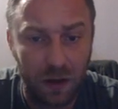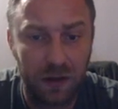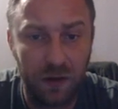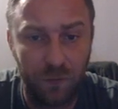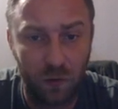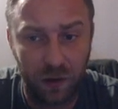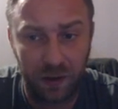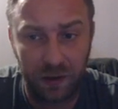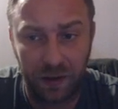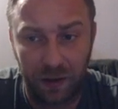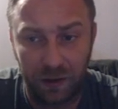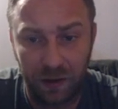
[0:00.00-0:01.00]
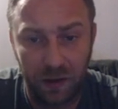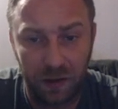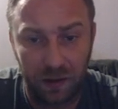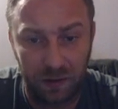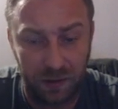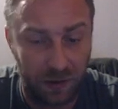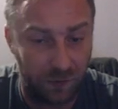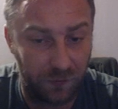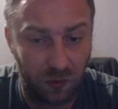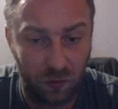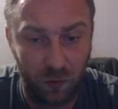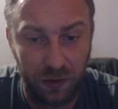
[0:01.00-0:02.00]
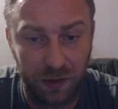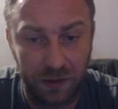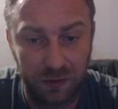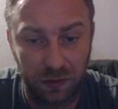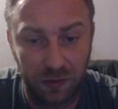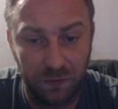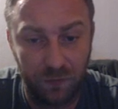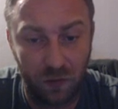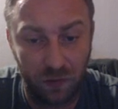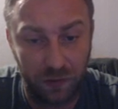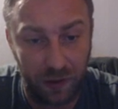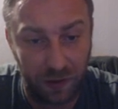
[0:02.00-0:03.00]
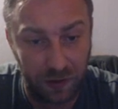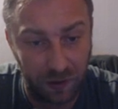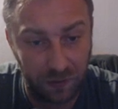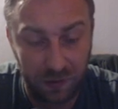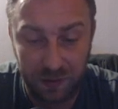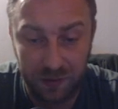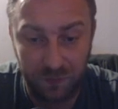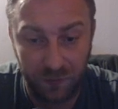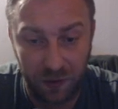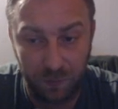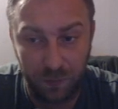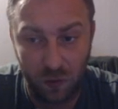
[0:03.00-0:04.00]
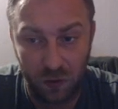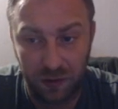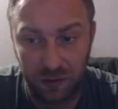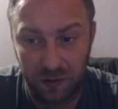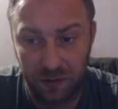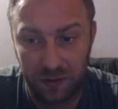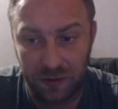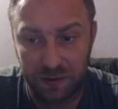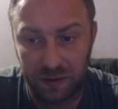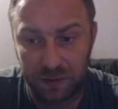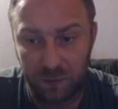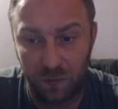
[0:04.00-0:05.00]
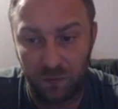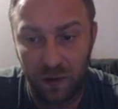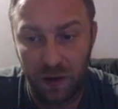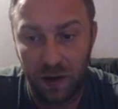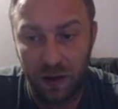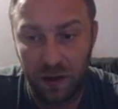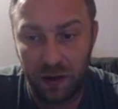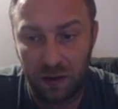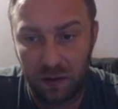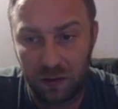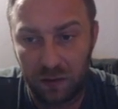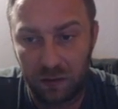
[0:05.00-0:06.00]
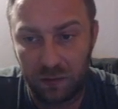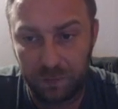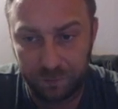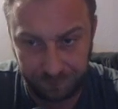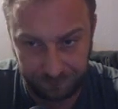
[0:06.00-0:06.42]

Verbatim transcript: d4, and again, and after queen takes on d4, again this very important d6 move.